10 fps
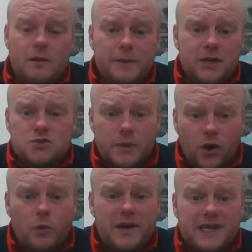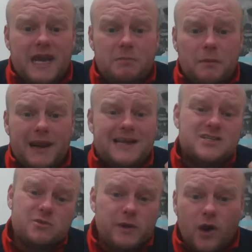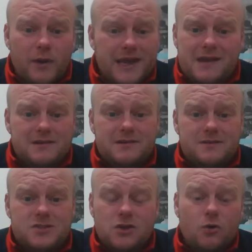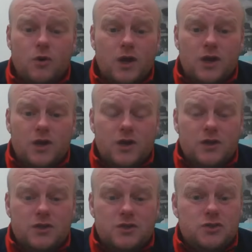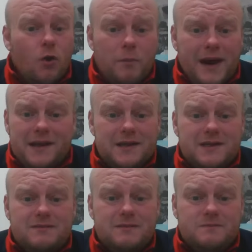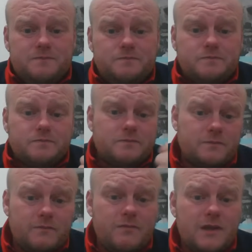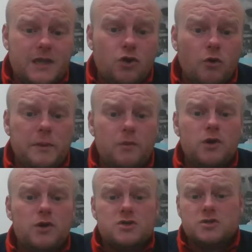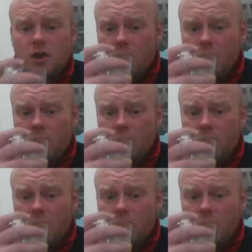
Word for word: because we know we're in capable hands and we go again. So don't panic. It could be worse.